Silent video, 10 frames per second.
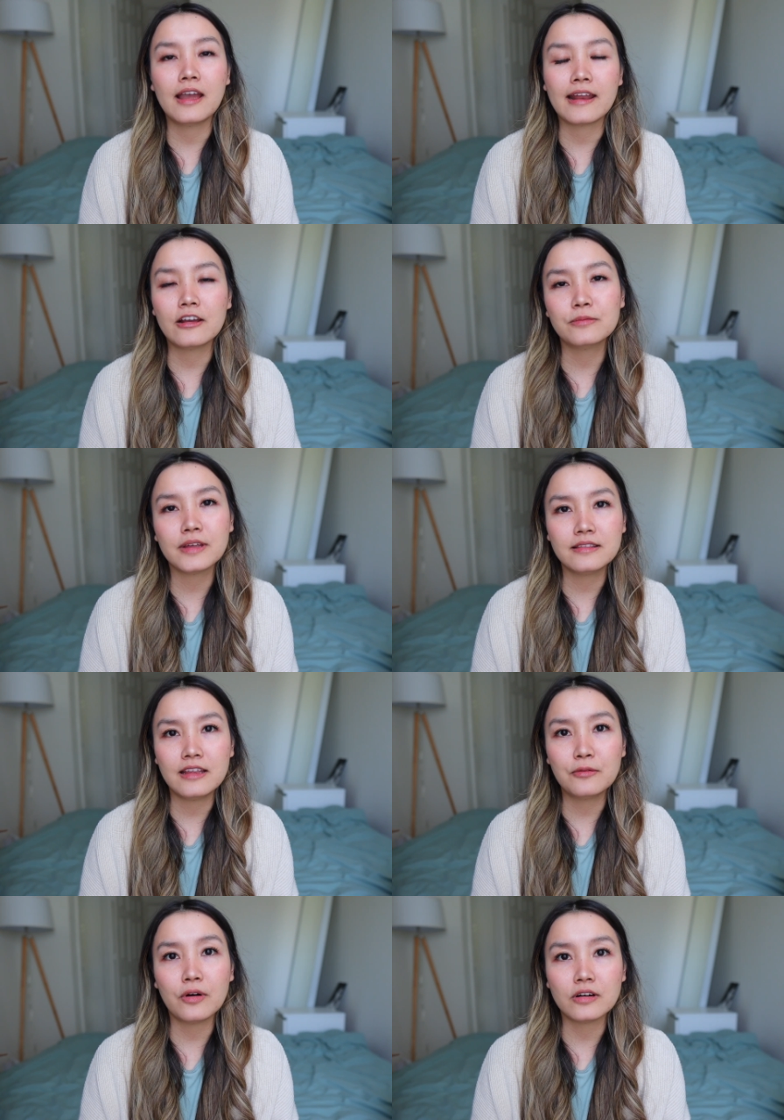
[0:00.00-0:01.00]
And I hope that
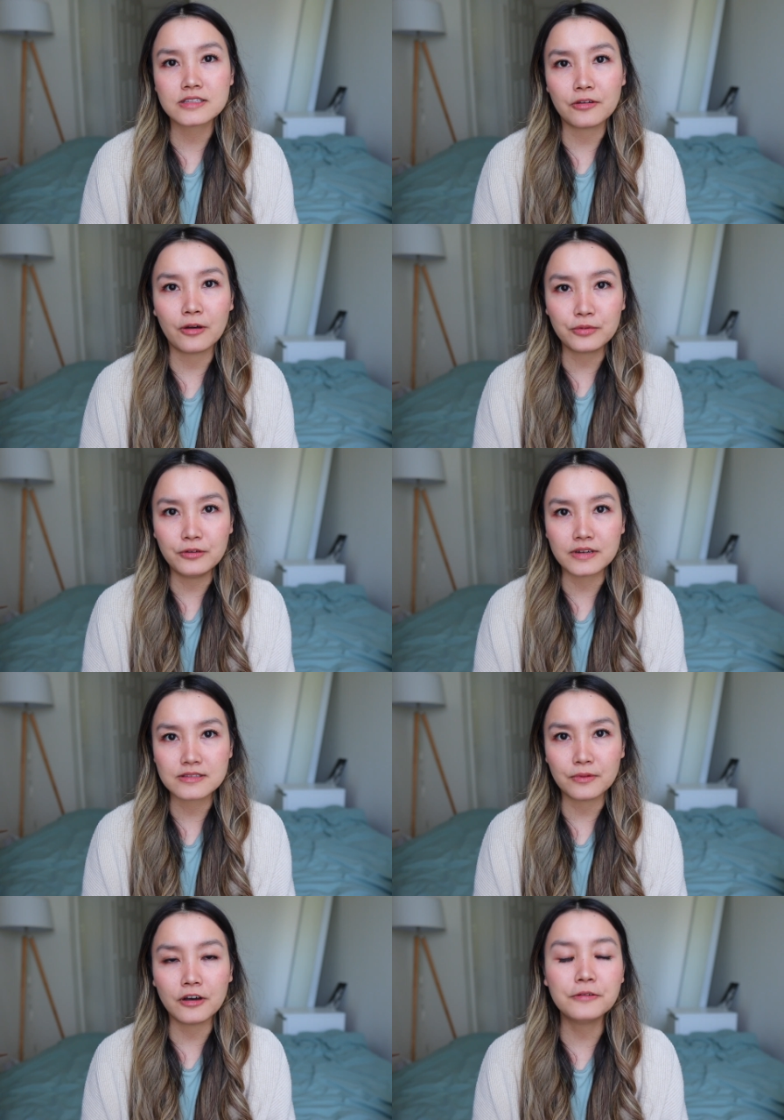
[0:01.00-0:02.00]
they will also help you
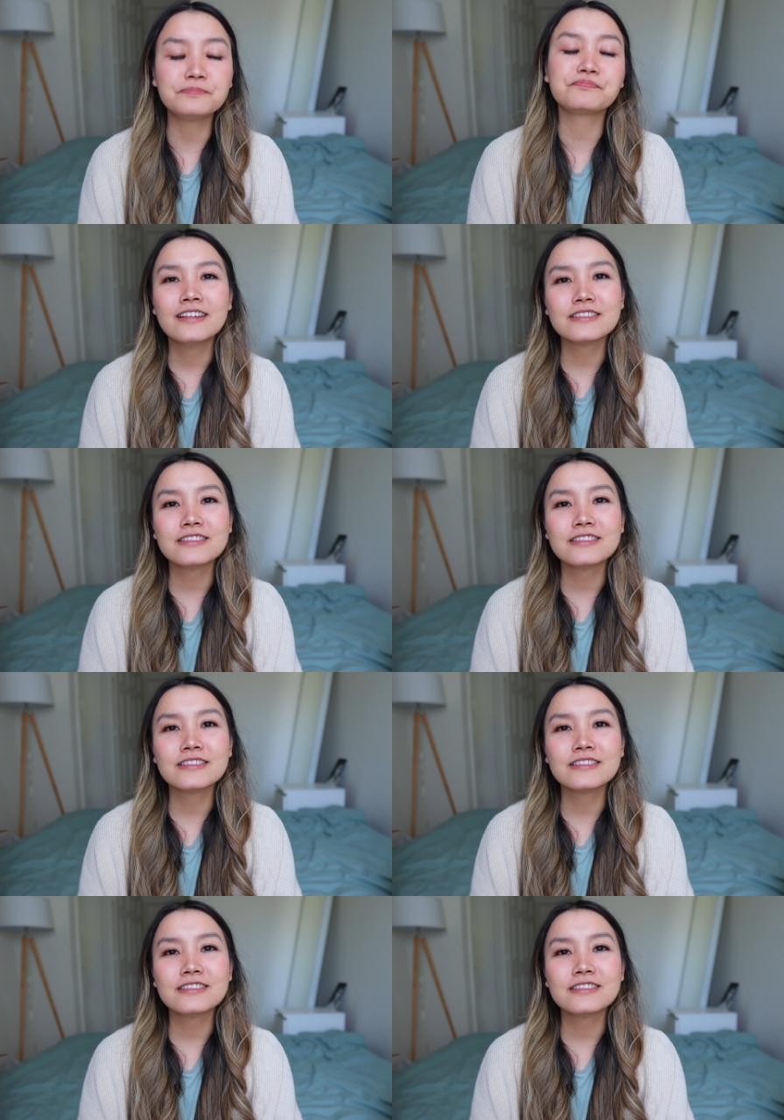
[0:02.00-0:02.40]
as well.